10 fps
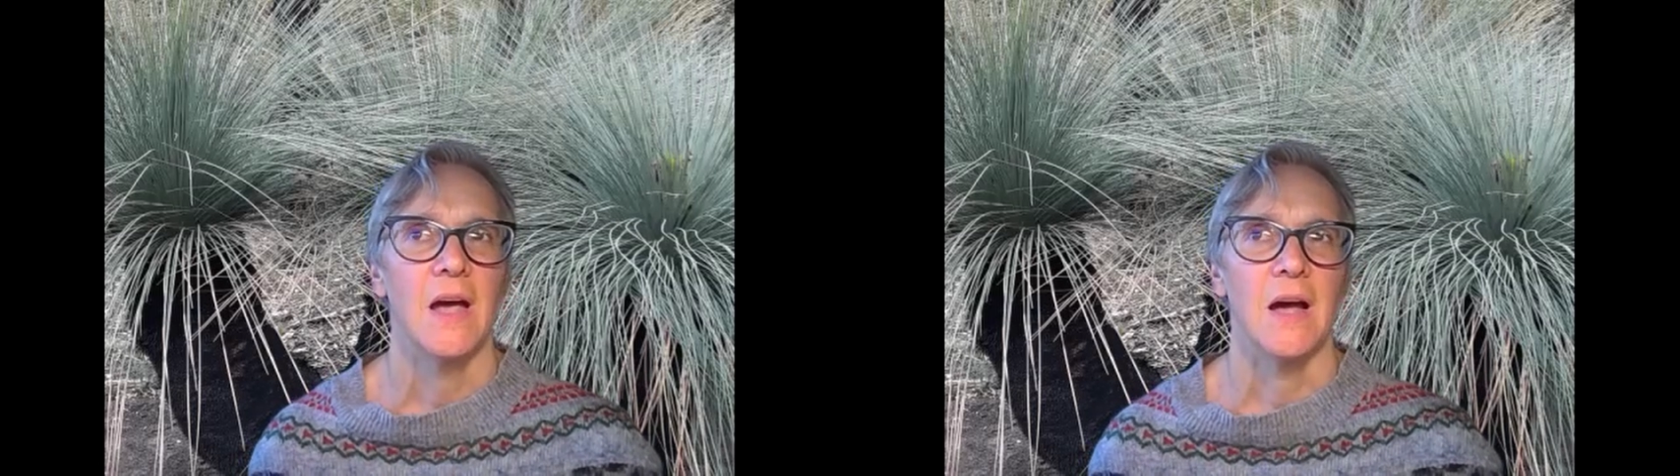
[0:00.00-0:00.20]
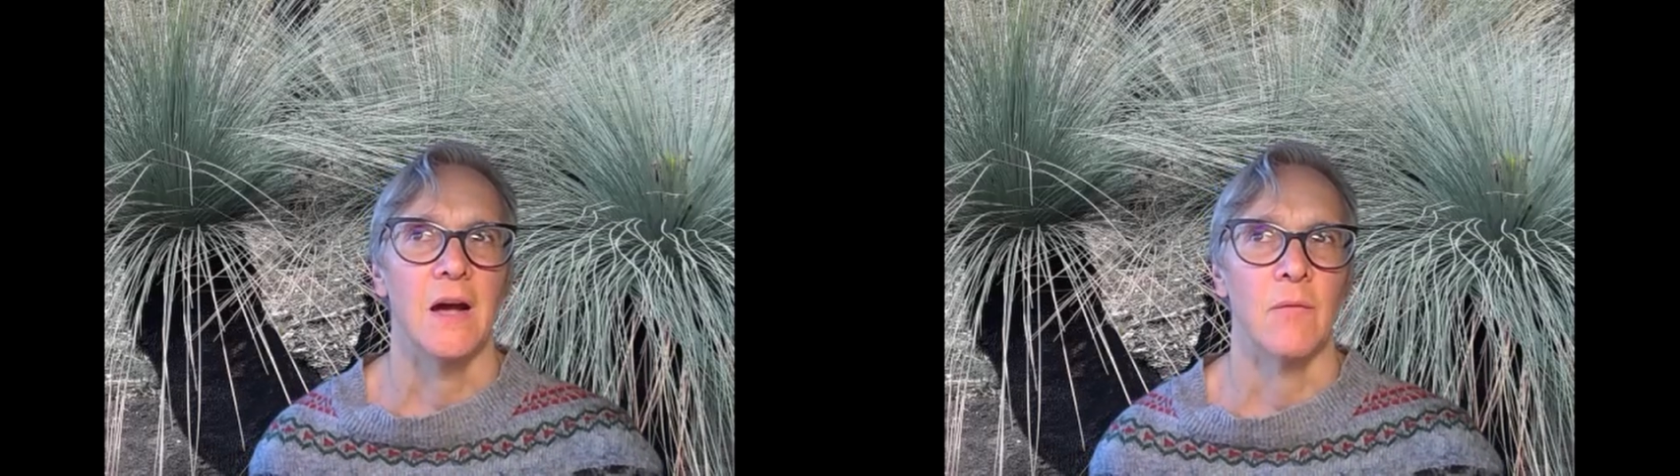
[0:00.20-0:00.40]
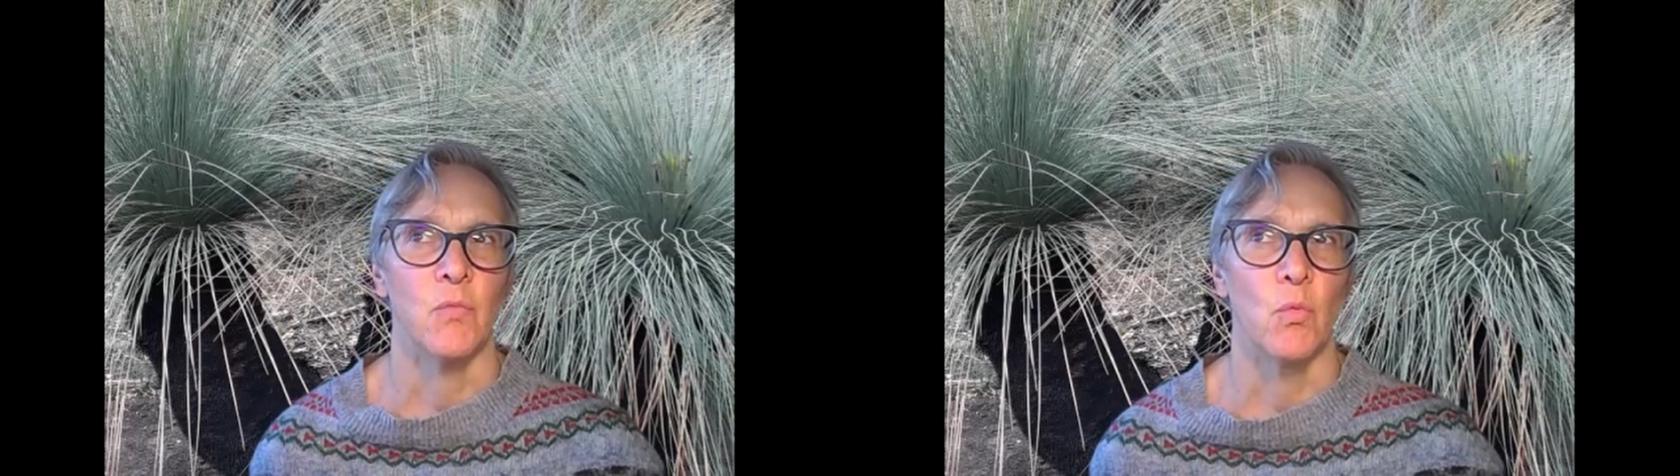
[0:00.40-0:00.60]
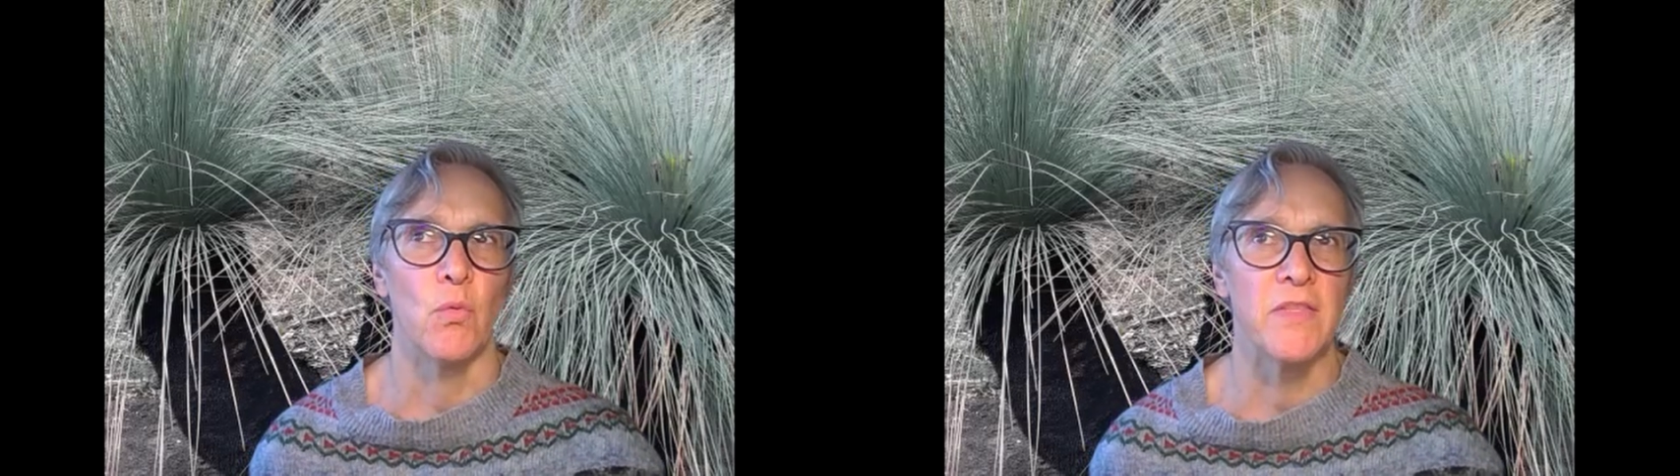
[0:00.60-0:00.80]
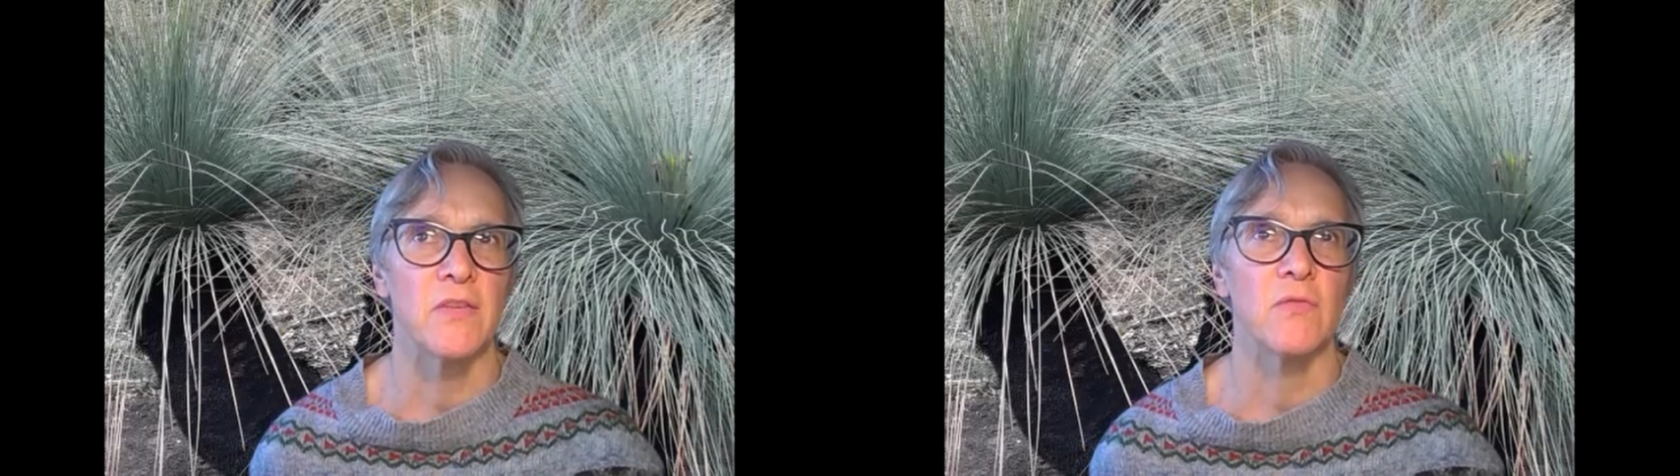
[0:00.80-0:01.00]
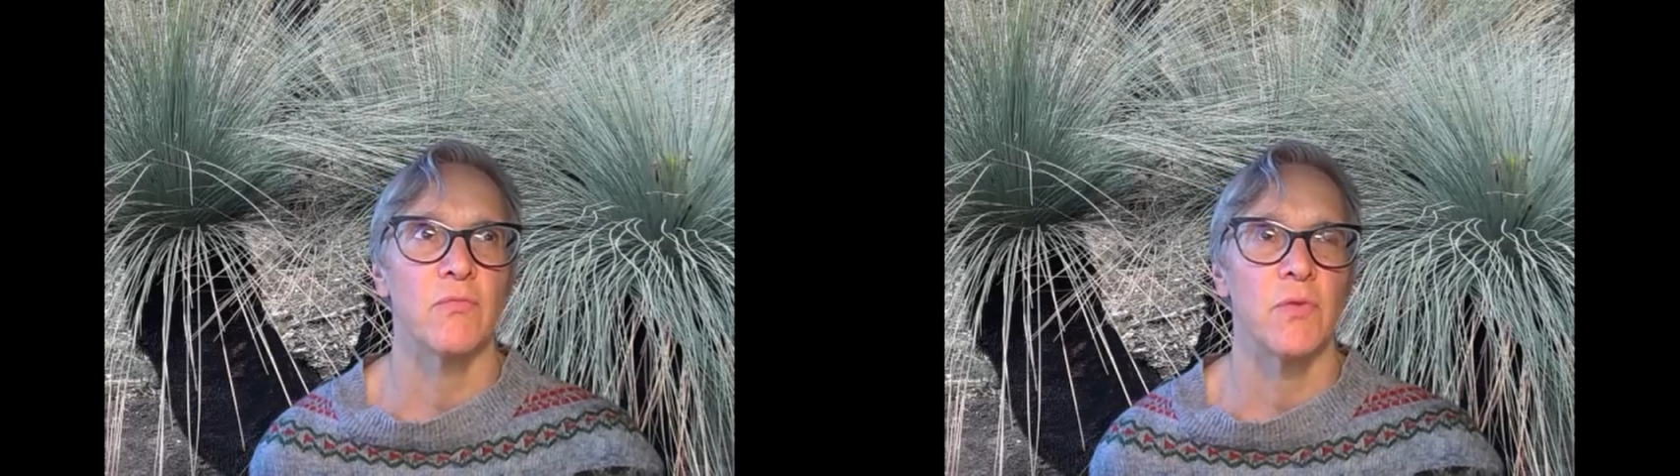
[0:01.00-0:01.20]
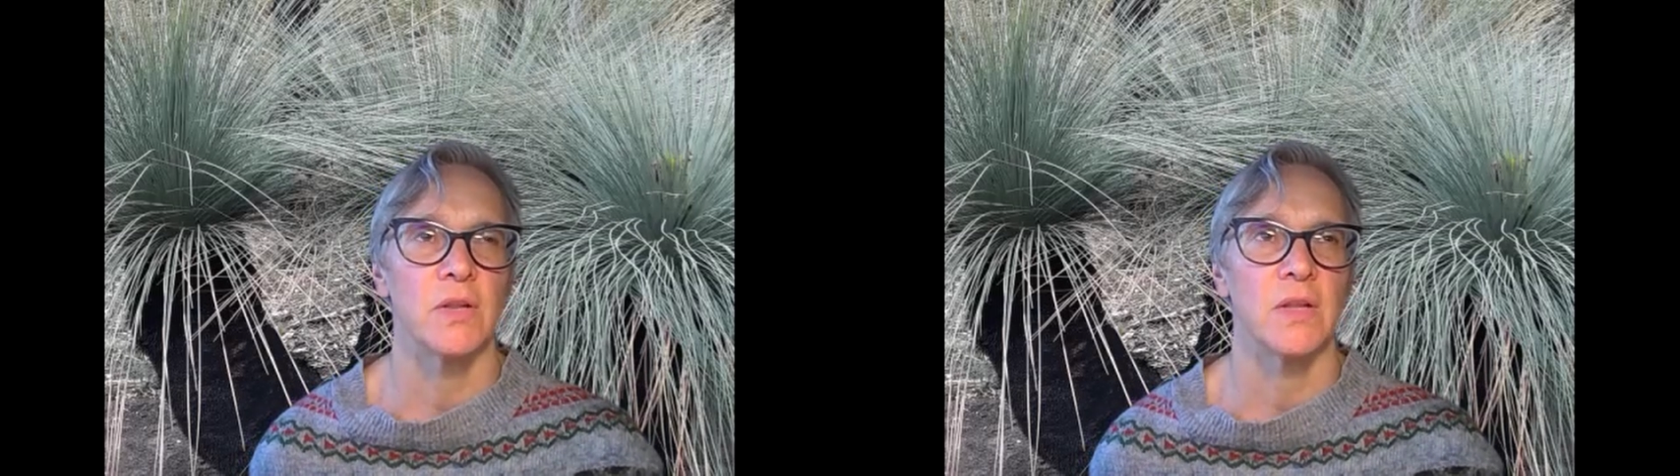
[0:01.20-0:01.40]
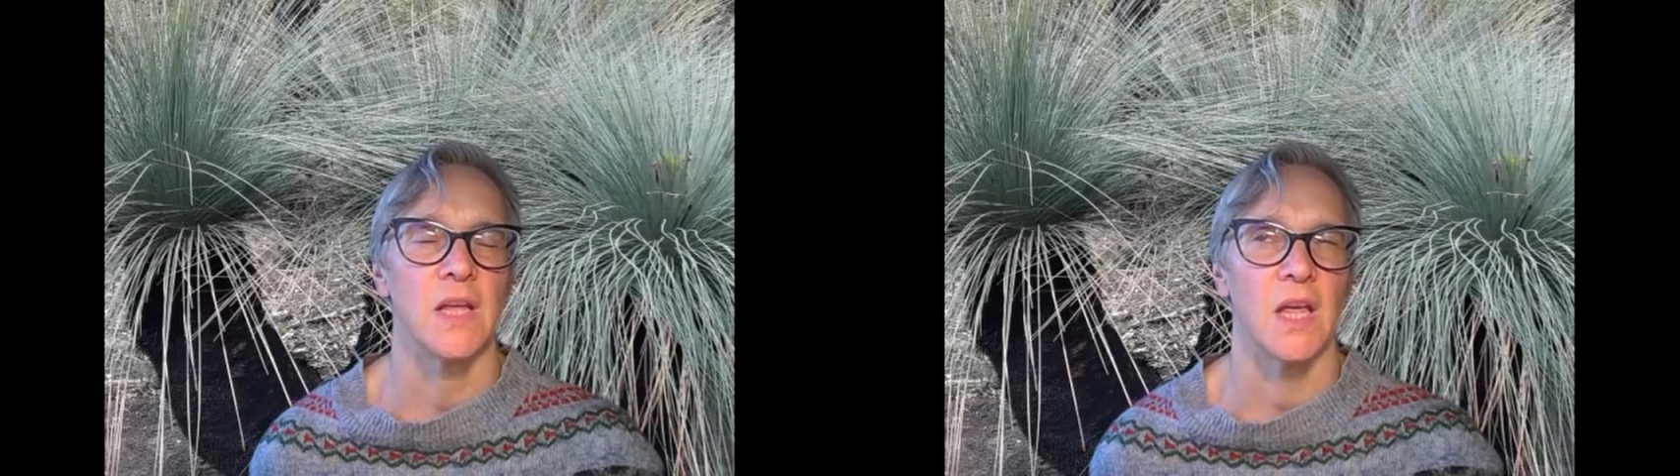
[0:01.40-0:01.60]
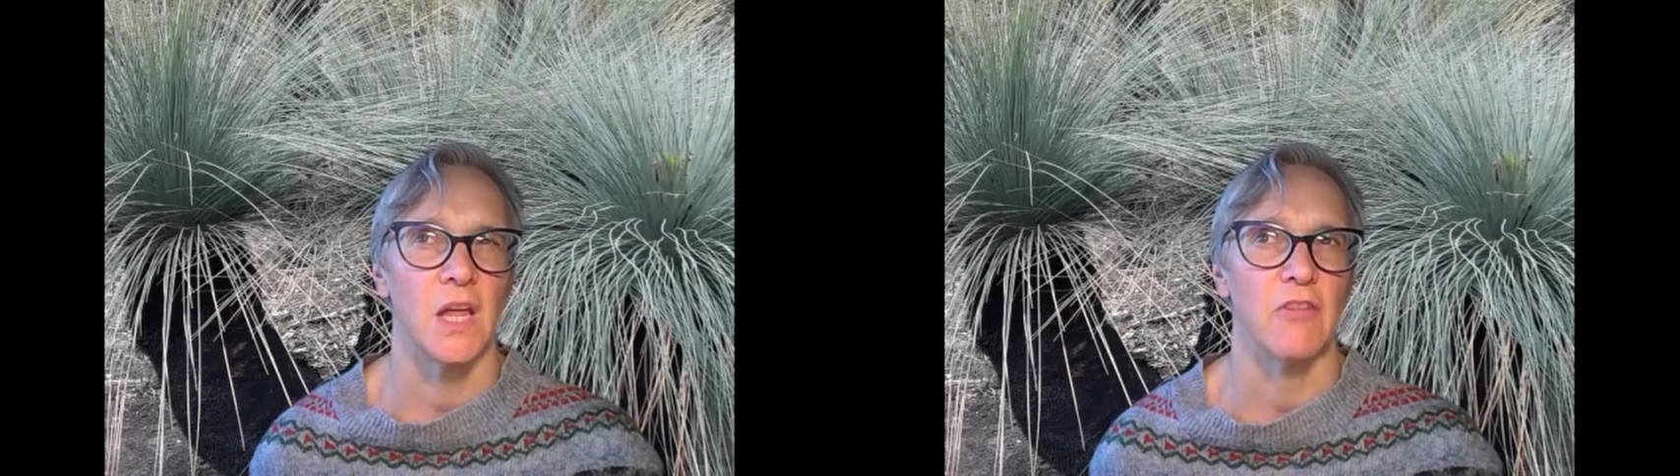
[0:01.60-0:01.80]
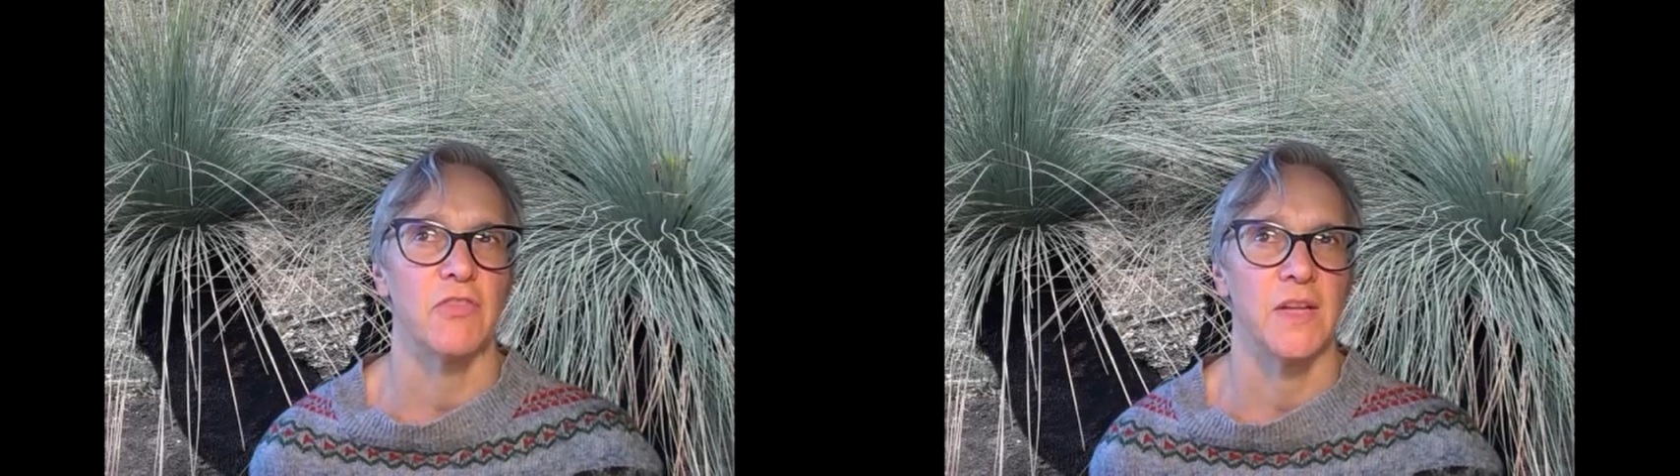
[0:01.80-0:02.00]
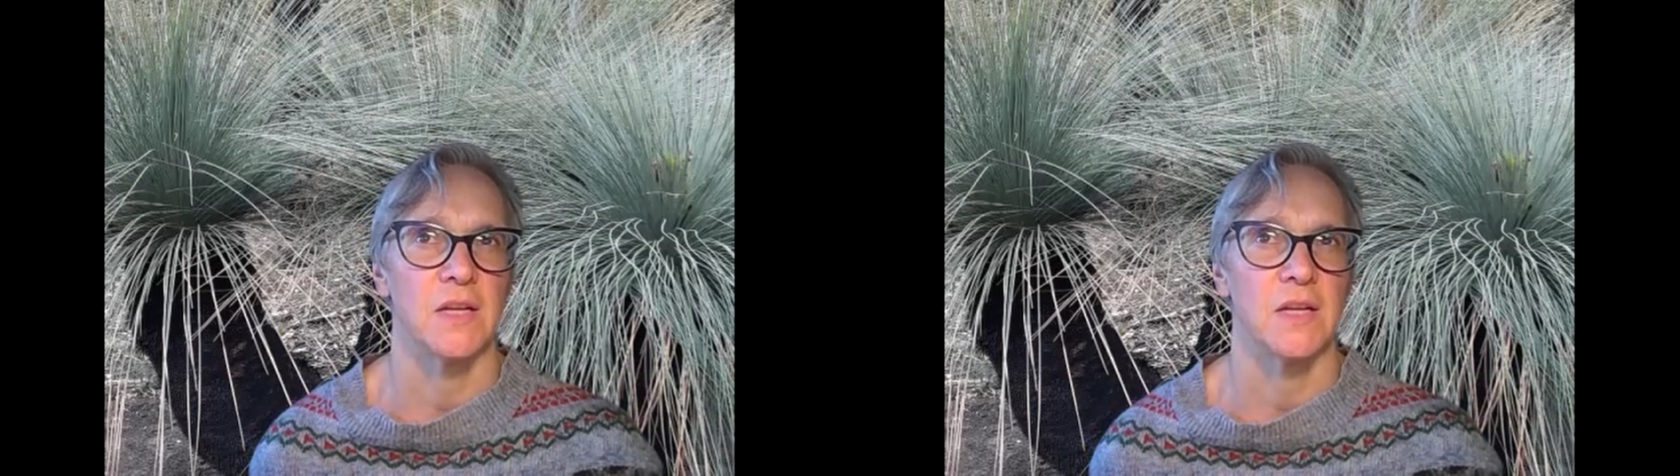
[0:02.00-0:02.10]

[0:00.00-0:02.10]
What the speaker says: with a really carefully